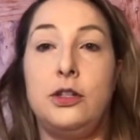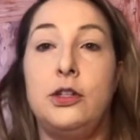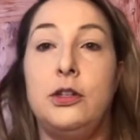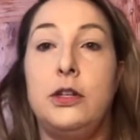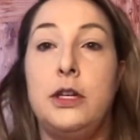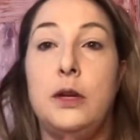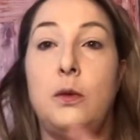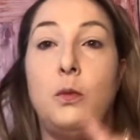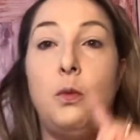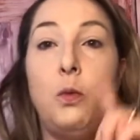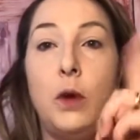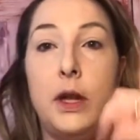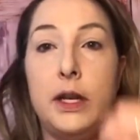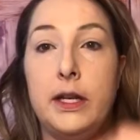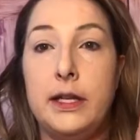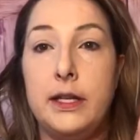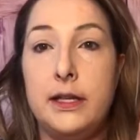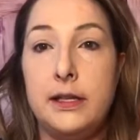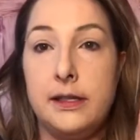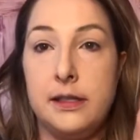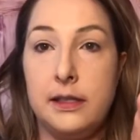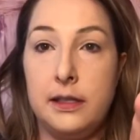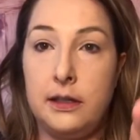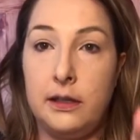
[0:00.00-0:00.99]
You need 1
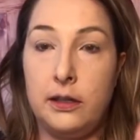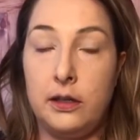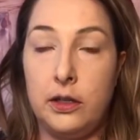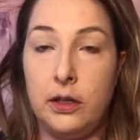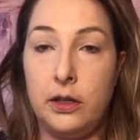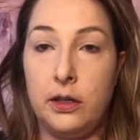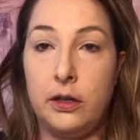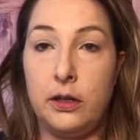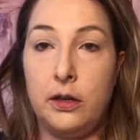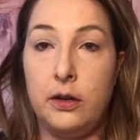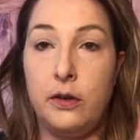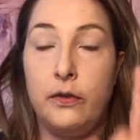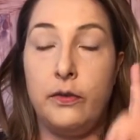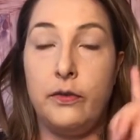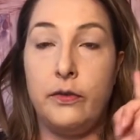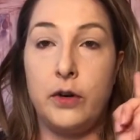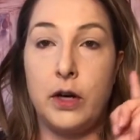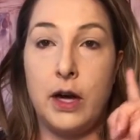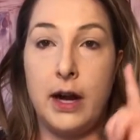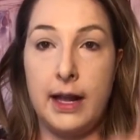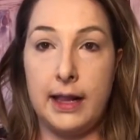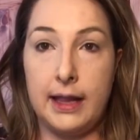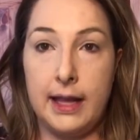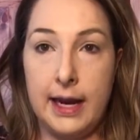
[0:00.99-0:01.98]
concealer for
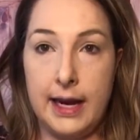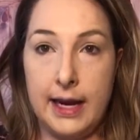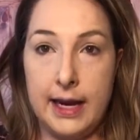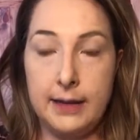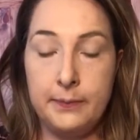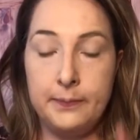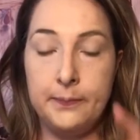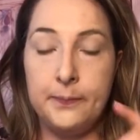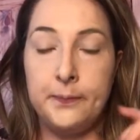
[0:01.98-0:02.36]
highlighting,